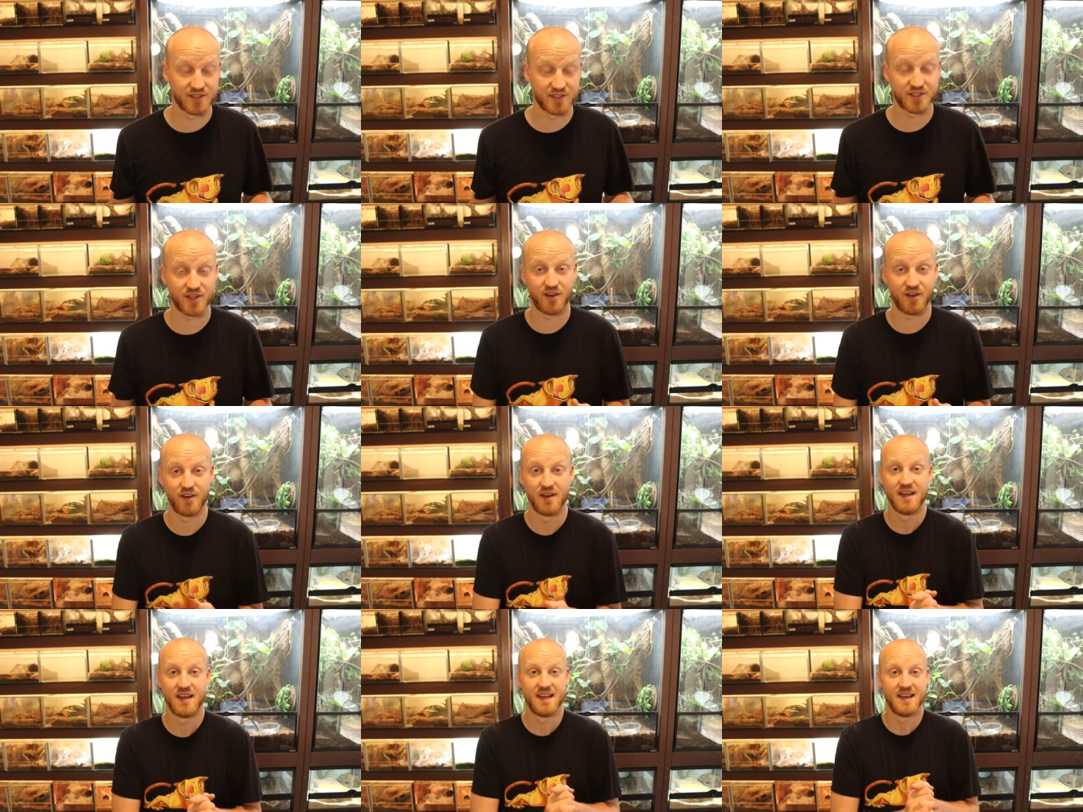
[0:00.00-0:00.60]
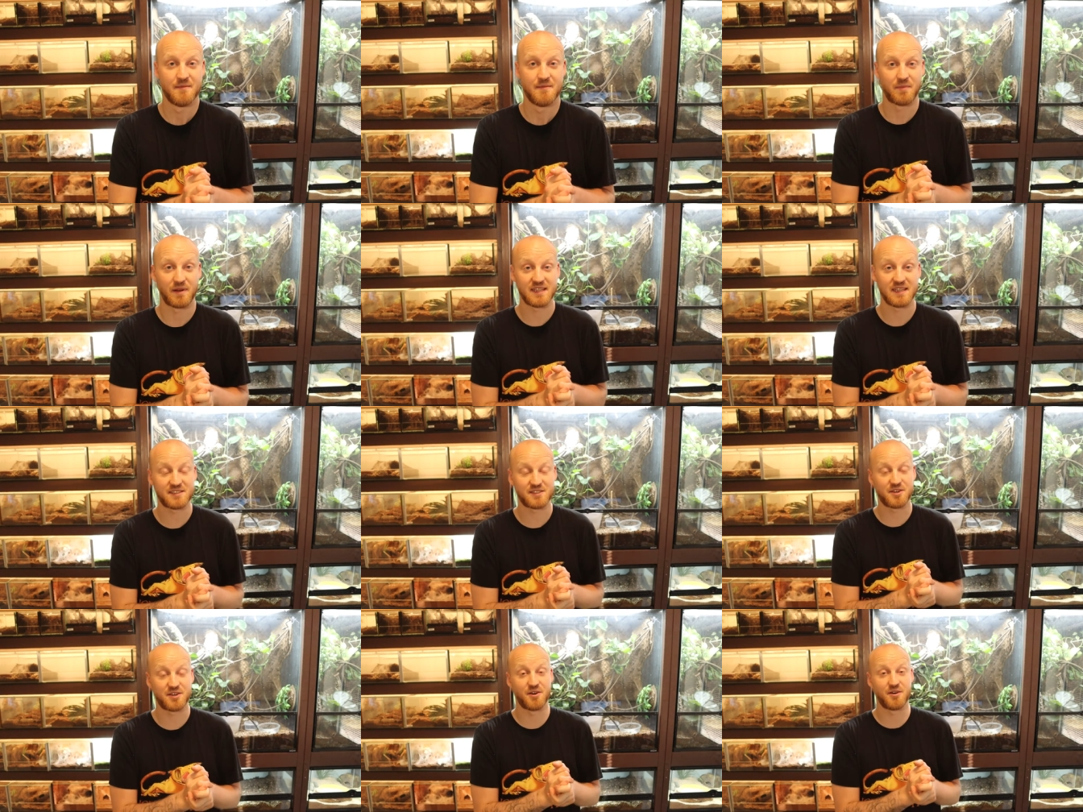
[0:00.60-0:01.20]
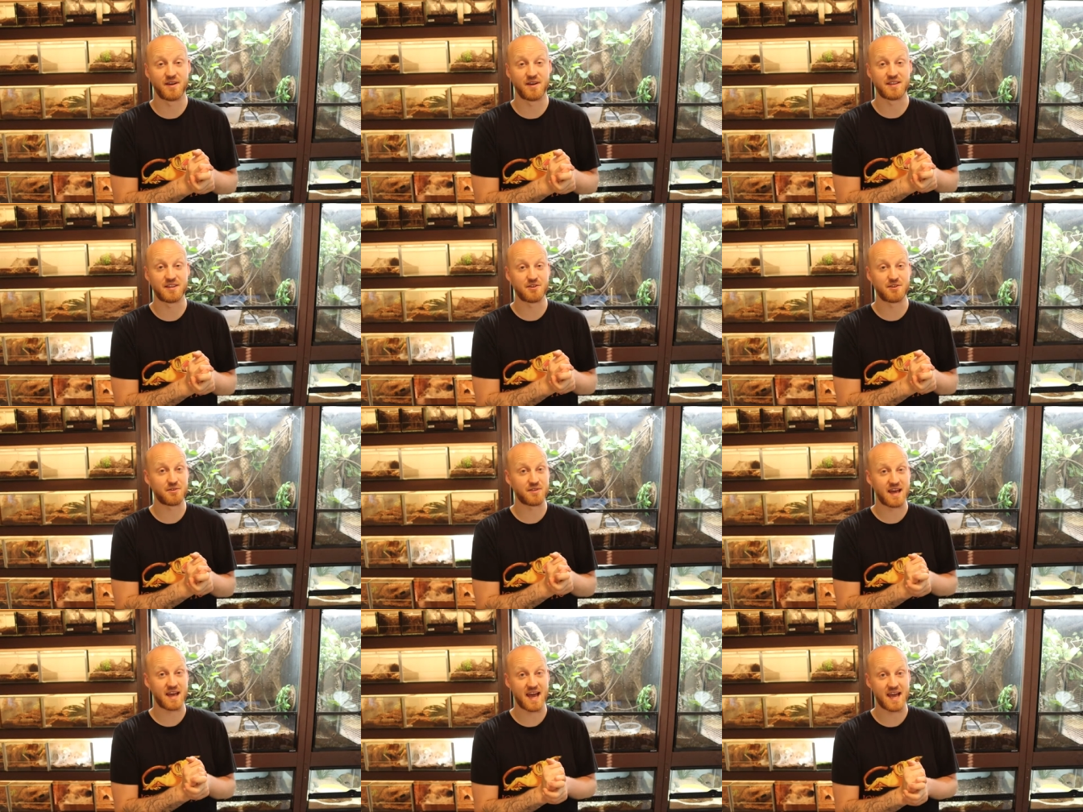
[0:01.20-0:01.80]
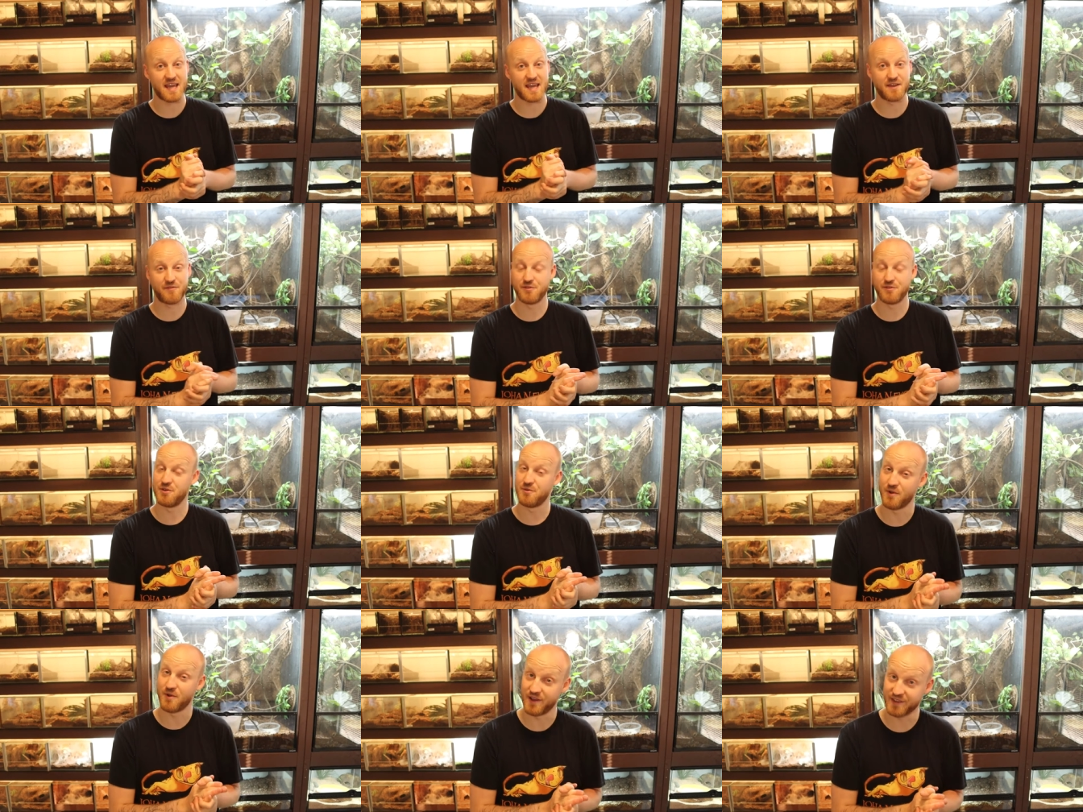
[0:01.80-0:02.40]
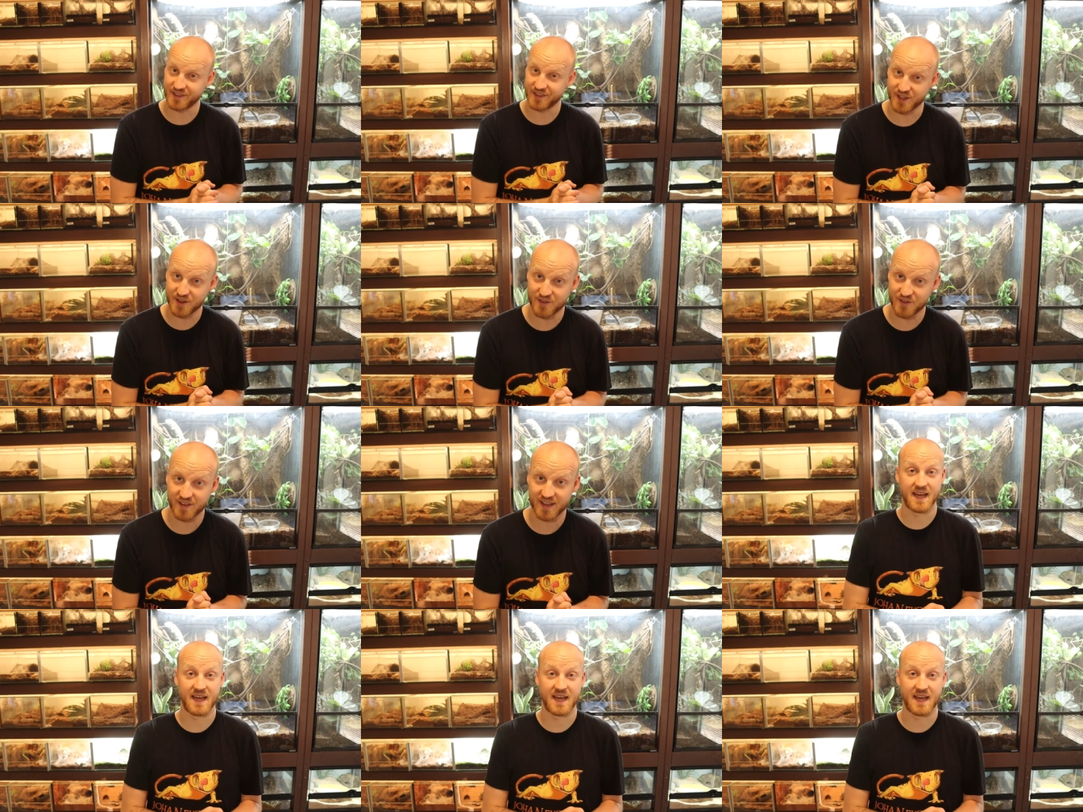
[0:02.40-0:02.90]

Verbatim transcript: So please go and do that if you want to.